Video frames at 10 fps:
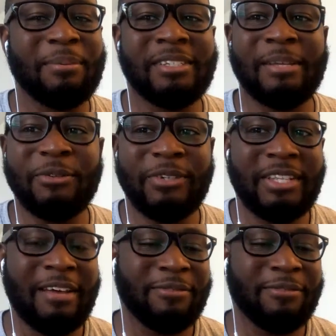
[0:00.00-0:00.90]
Let me read
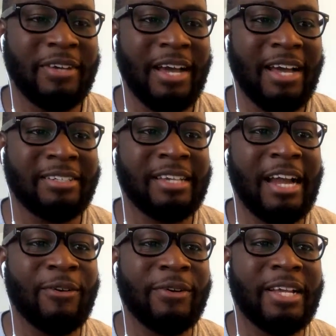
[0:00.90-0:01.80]
that for you guys.
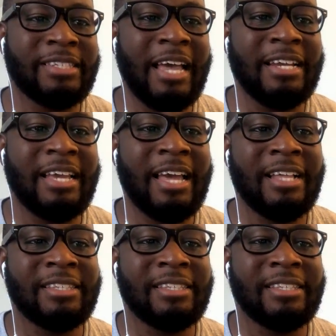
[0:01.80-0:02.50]
Tyrone and Tandy head